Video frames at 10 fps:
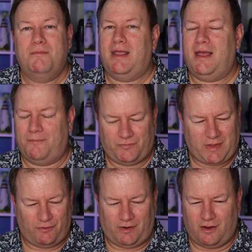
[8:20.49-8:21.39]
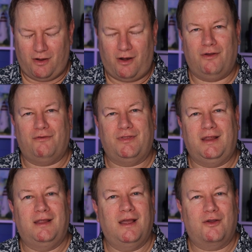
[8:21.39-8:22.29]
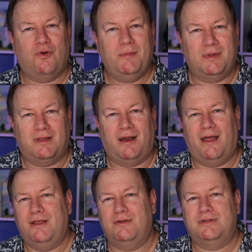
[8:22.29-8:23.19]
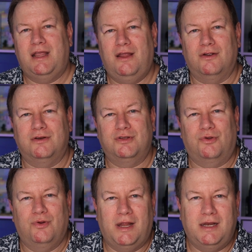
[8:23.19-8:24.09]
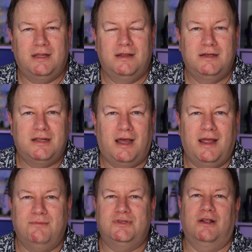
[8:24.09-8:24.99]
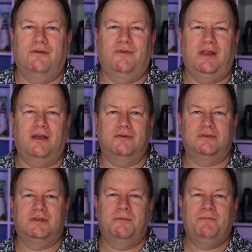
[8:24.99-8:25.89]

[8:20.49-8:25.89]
But yeah, definitely all of the equipment that I use here to create timeshare videos.